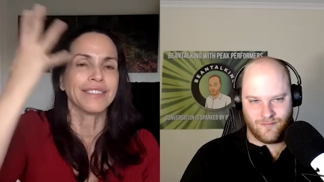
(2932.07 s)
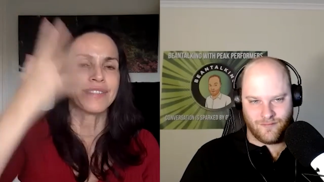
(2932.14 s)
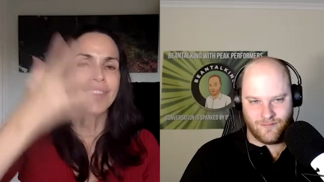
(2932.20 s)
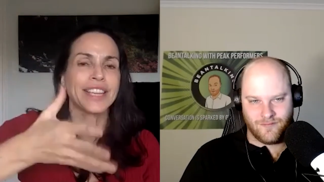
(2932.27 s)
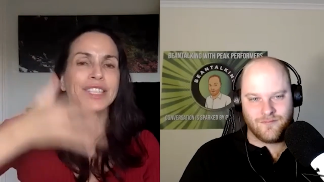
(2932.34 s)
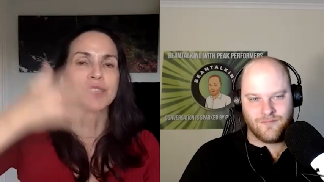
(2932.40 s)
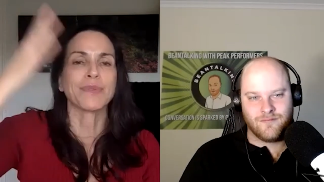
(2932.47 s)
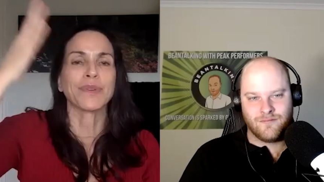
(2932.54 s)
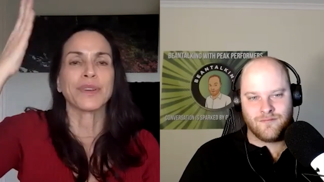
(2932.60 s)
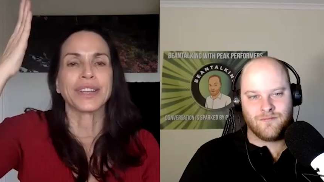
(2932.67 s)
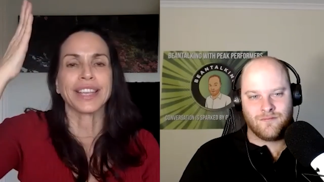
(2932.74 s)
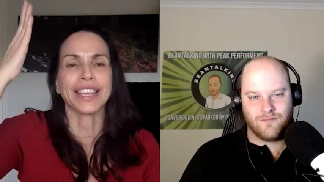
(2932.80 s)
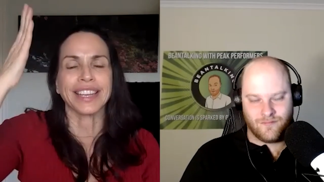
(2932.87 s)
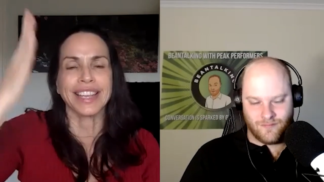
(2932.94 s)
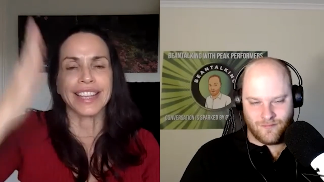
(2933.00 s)
Speaker 1: Facebook
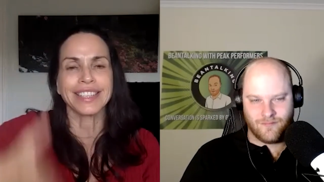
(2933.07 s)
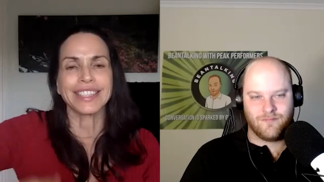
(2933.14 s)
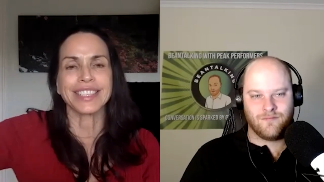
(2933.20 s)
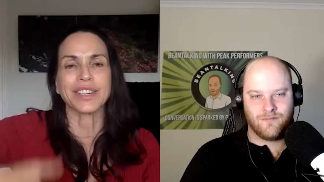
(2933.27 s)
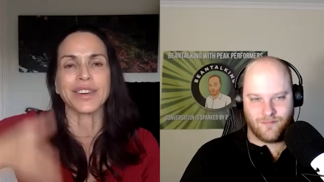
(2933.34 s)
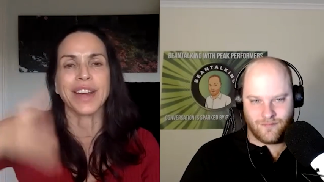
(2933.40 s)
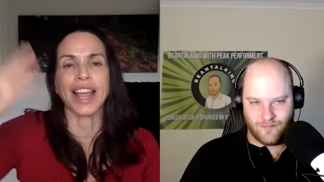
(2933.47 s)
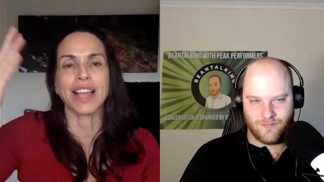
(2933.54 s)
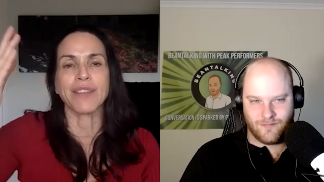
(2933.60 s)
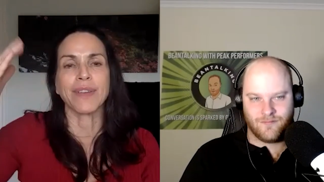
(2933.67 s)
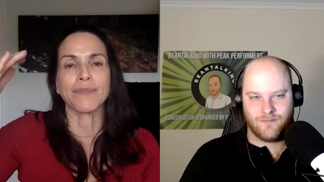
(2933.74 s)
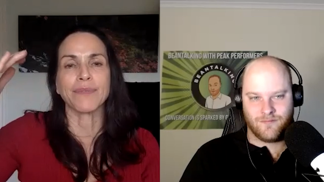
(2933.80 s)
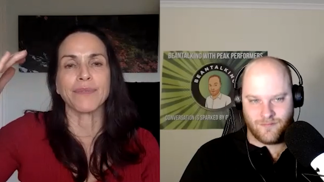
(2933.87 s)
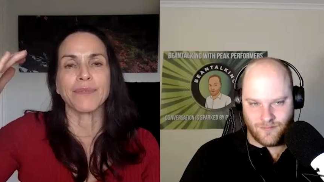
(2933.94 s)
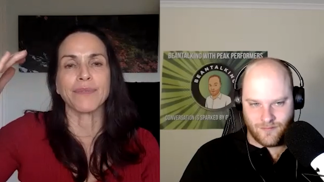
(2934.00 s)
and Instagram,
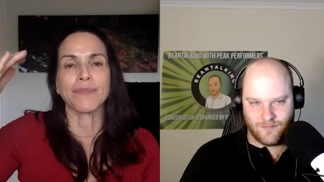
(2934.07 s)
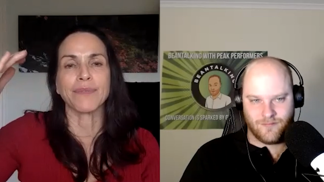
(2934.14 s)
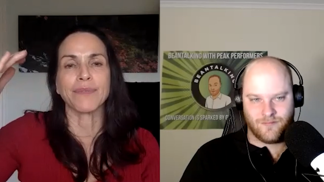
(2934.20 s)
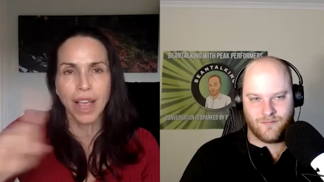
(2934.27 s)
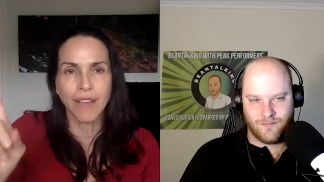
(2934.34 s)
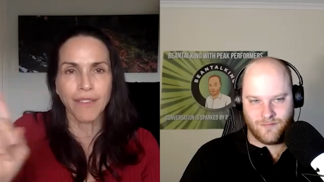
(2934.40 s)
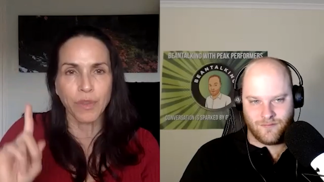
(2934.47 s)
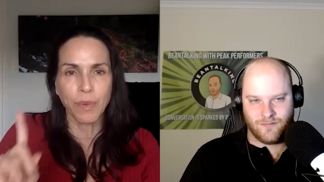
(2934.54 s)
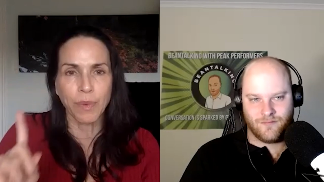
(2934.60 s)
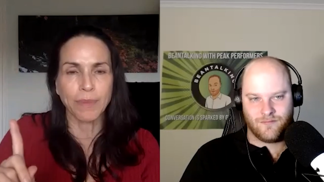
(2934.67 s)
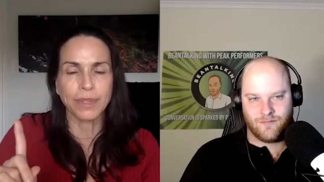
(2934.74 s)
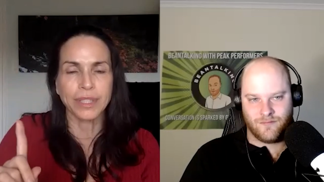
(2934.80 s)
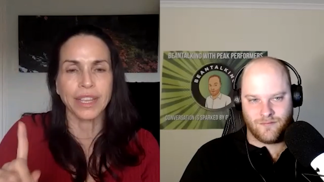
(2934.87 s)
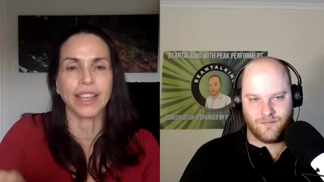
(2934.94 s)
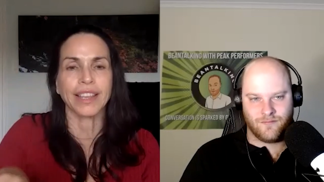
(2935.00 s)
but I do have the
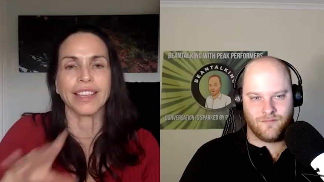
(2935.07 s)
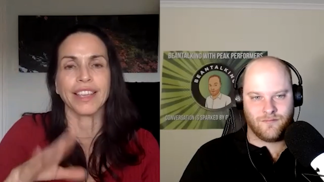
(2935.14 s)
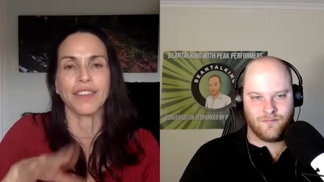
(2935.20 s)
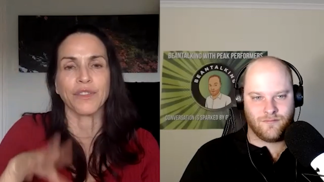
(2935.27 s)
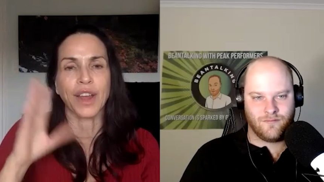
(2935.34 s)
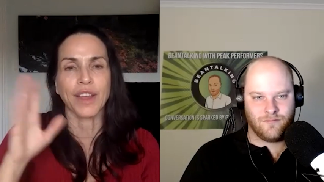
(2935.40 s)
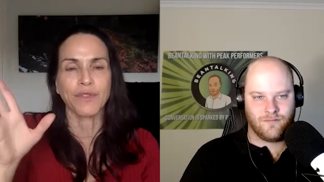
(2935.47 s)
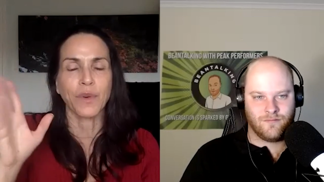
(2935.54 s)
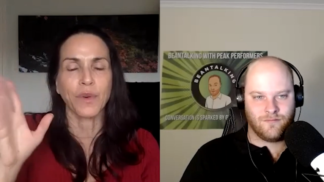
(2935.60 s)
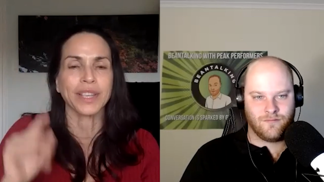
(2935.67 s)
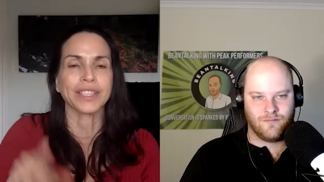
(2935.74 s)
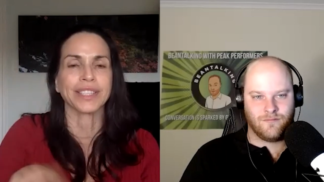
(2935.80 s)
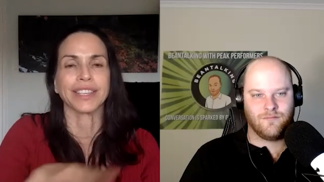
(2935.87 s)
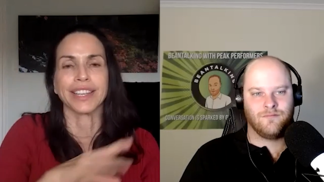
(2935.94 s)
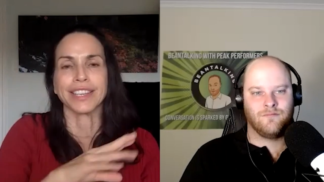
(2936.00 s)
website, Give Great
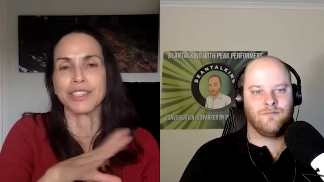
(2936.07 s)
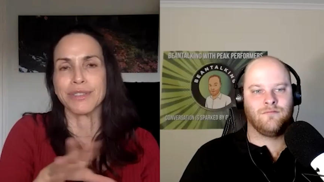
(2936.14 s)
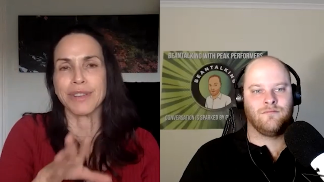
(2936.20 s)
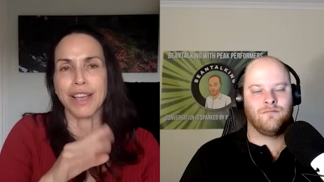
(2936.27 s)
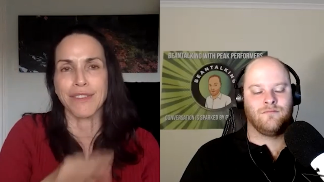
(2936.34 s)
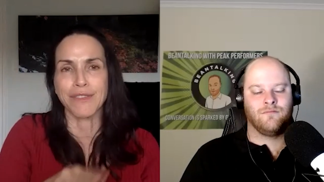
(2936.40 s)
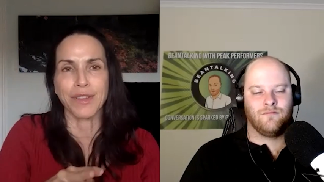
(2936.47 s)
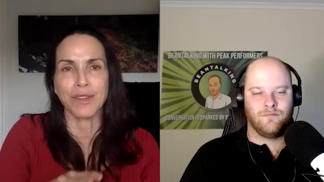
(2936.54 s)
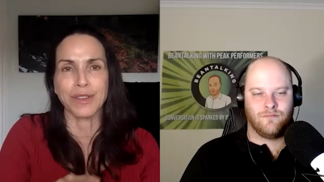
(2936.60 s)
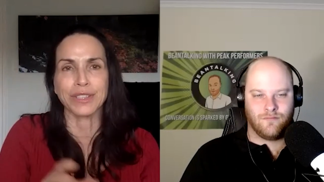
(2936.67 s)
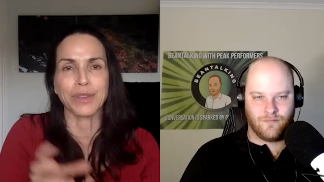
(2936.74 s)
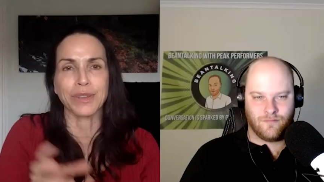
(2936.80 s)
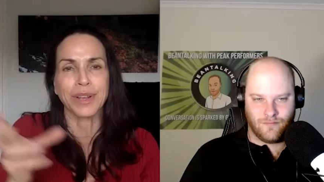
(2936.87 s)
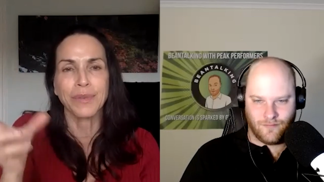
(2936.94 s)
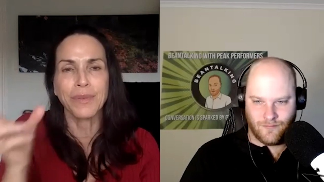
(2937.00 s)
Voice, and I do have those.
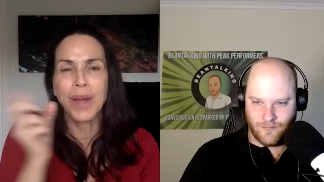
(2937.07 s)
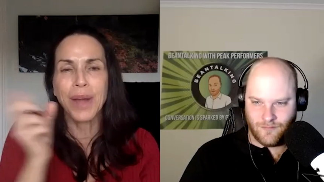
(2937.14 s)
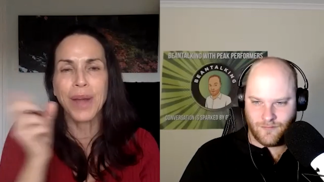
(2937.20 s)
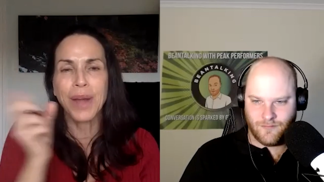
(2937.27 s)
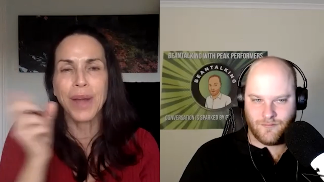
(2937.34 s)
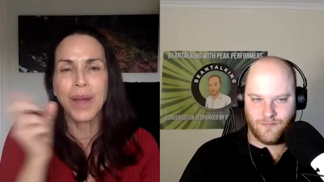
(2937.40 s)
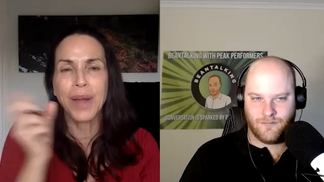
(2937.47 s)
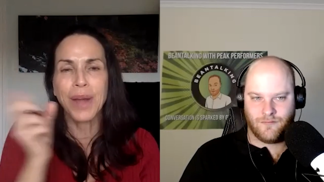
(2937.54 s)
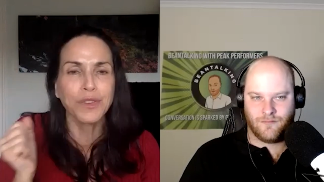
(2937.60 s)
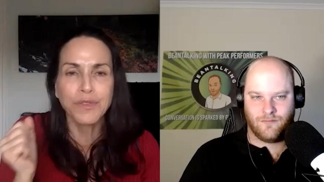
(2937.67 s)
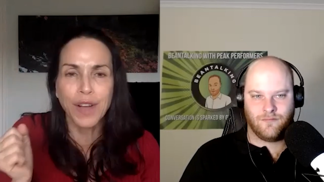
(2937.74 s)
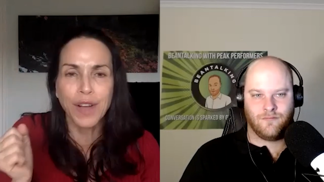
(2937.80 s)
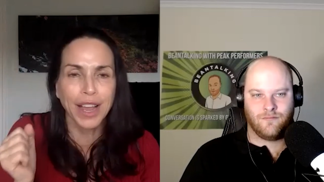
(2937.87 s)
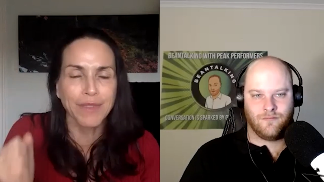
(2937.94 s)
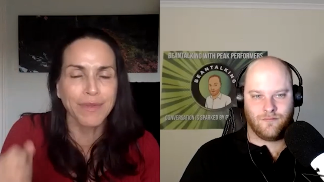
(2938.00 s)
So however you
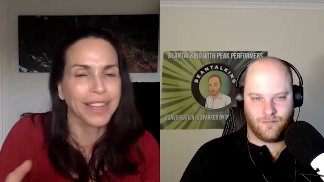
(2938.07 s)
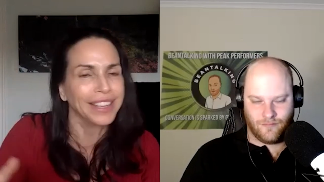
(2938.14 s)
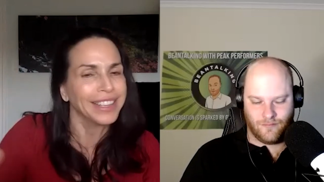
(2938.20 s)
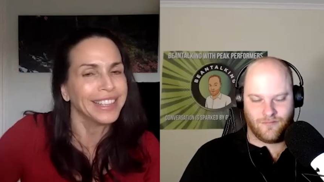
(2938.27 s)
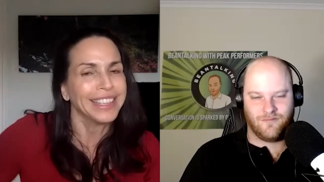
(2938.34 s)
find me,